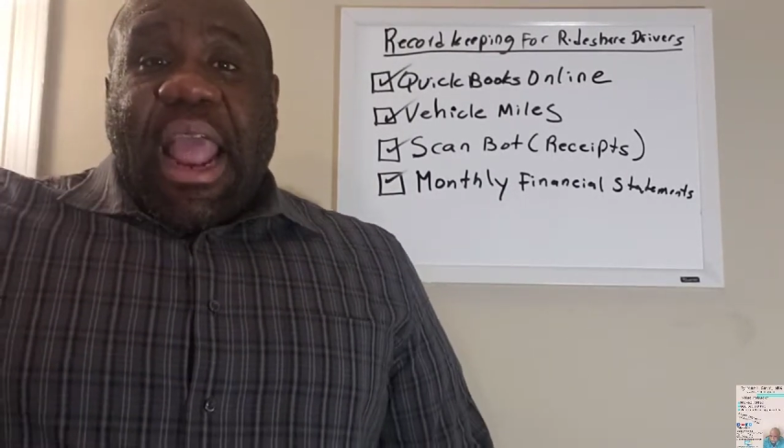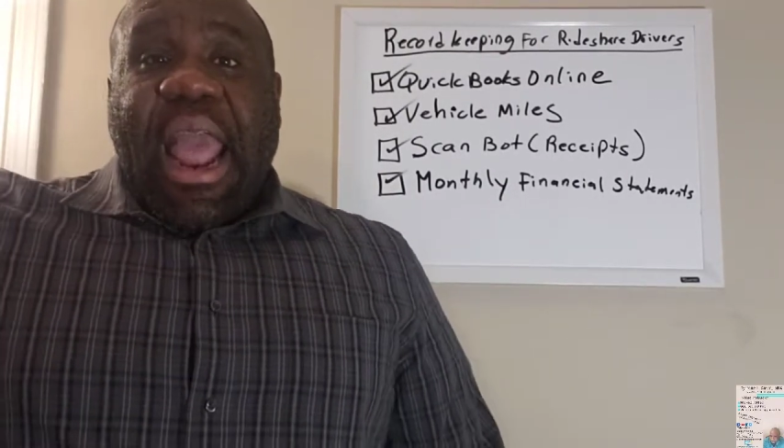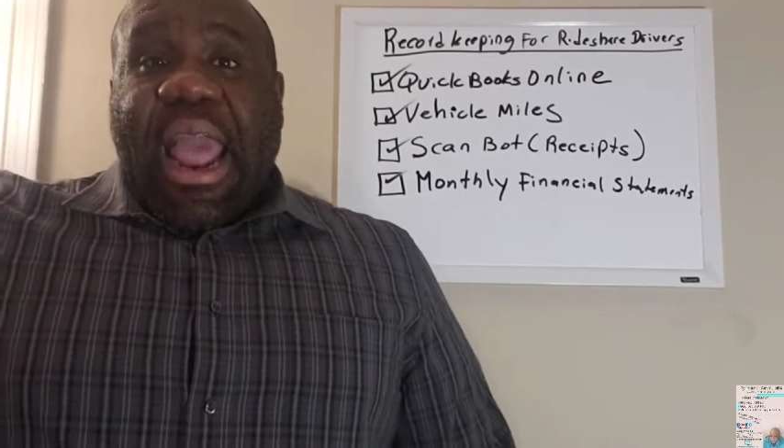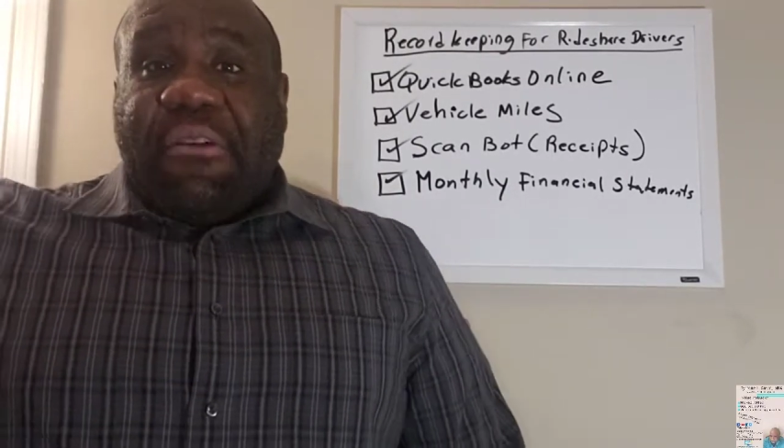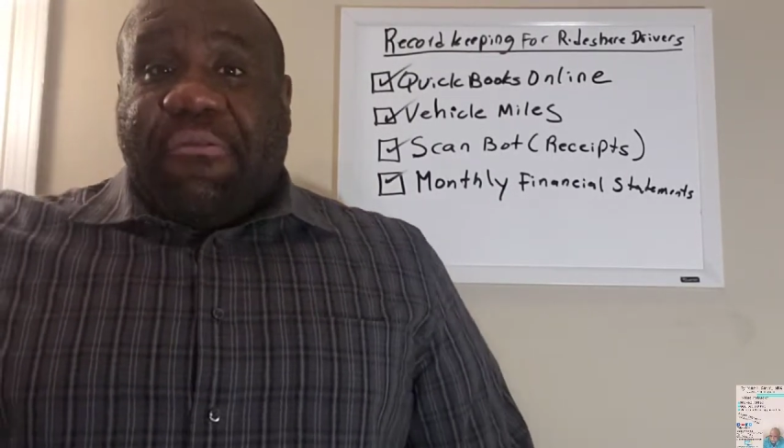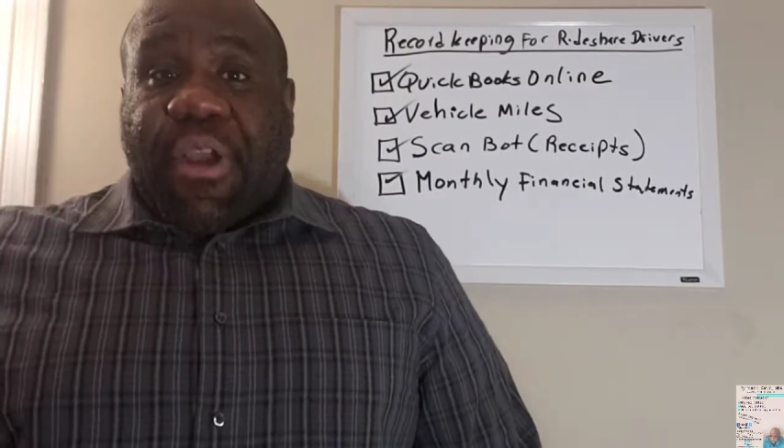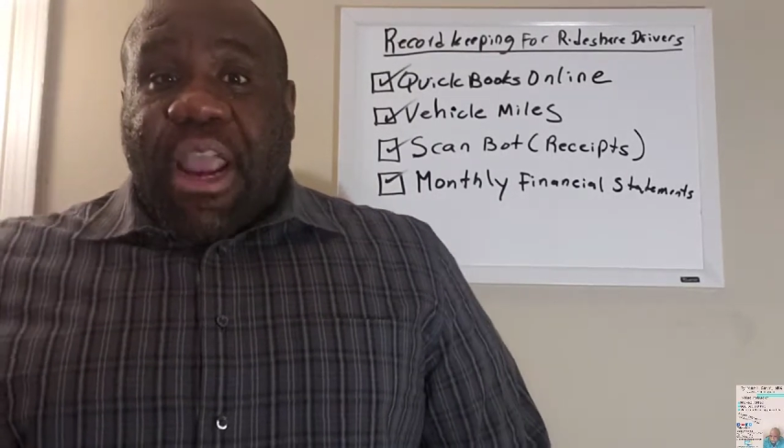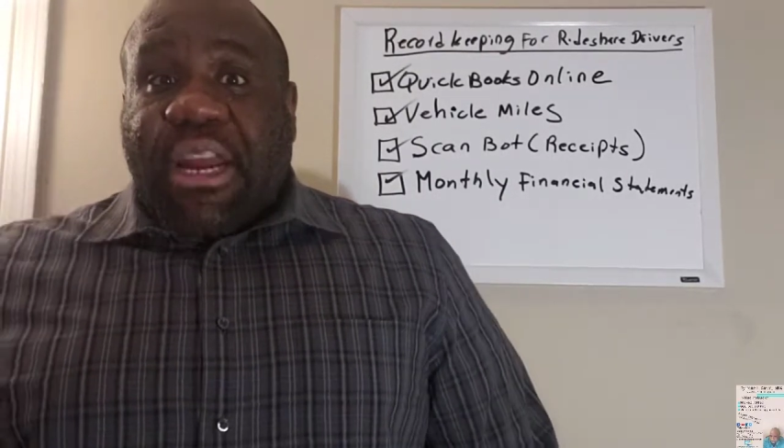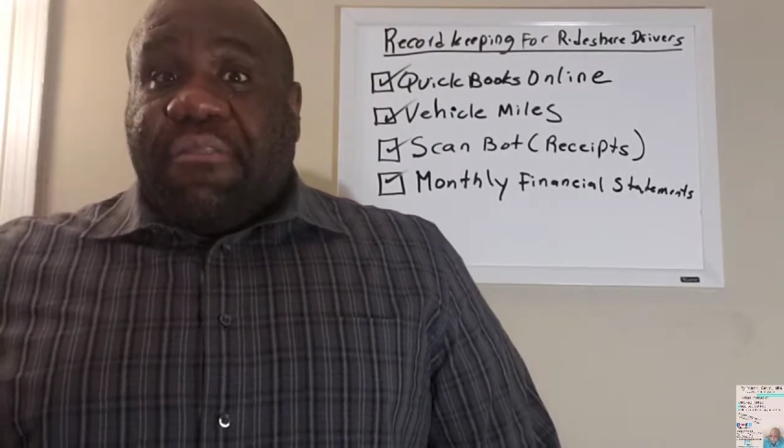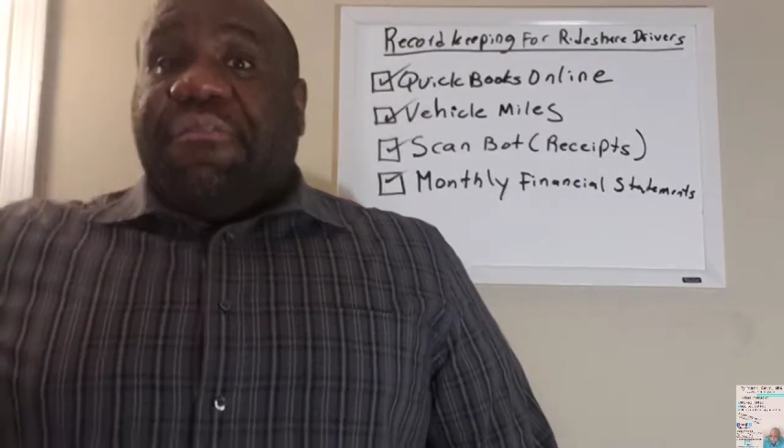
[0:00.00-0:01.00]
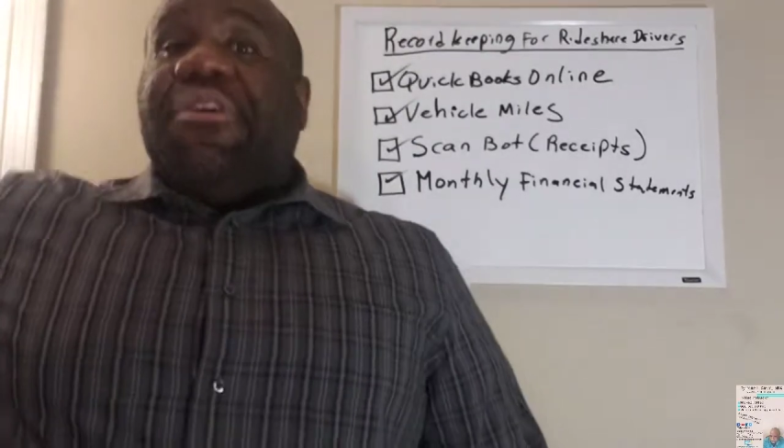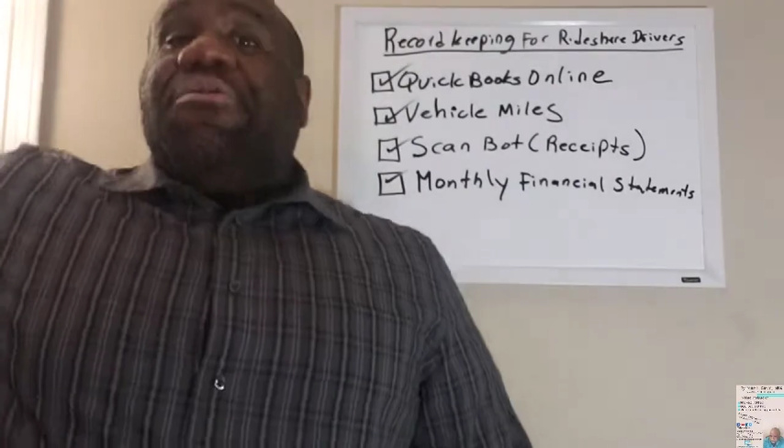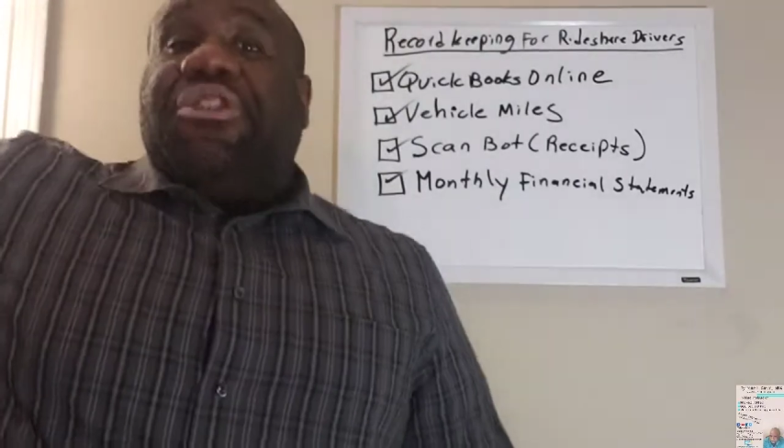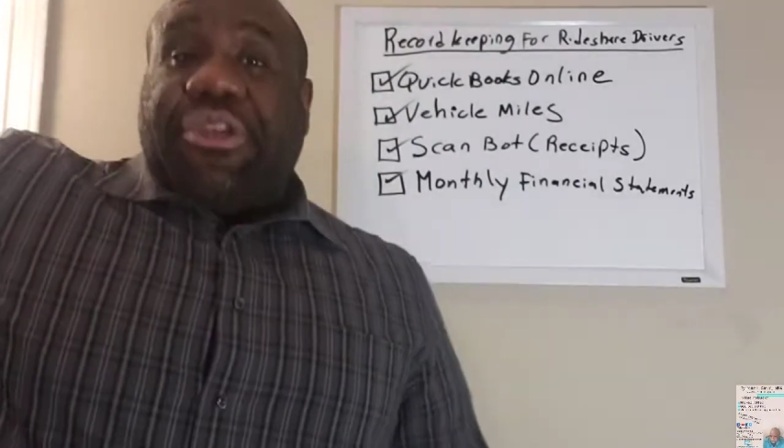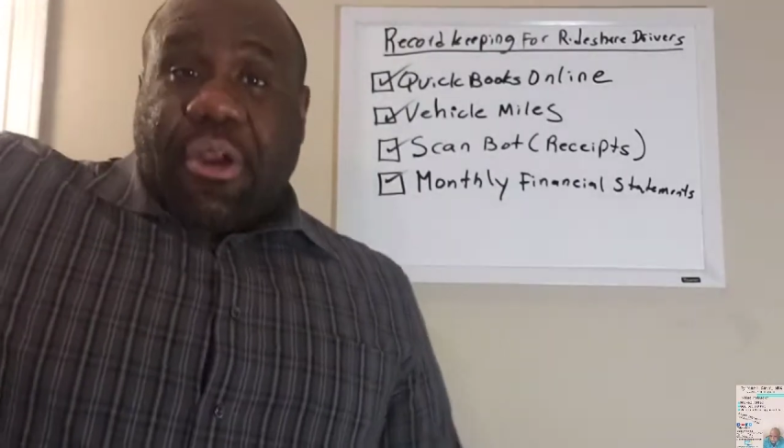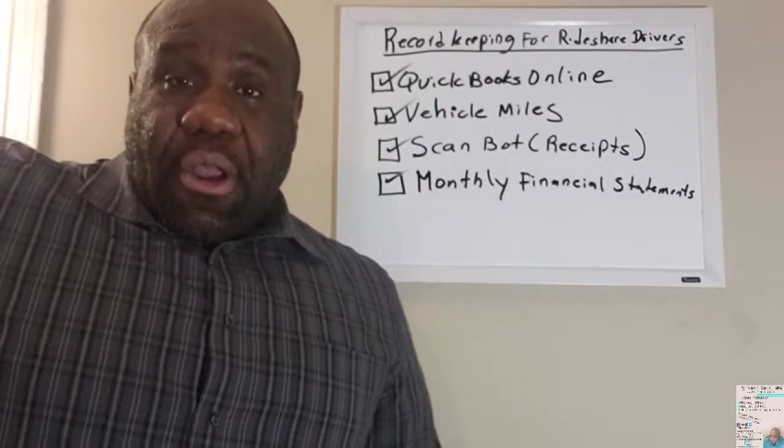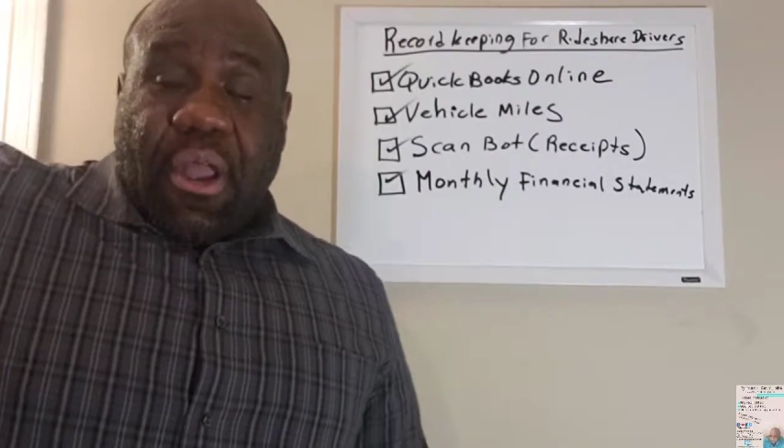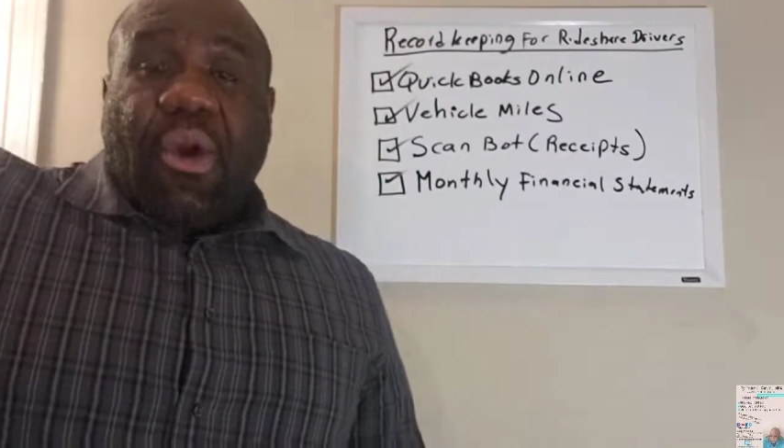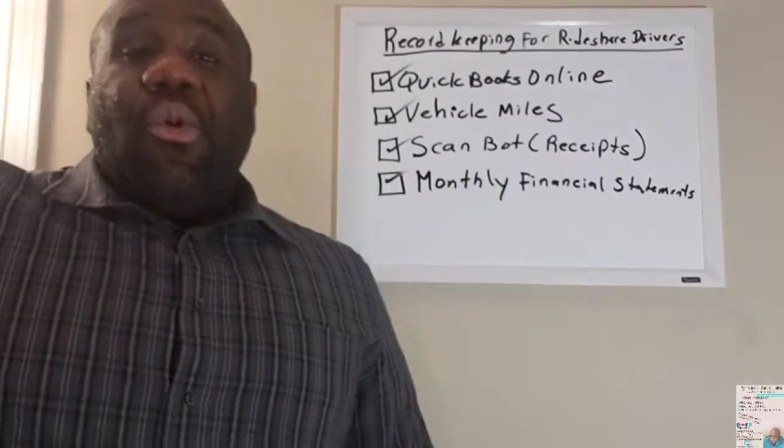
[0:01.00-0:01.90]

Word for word: and for any future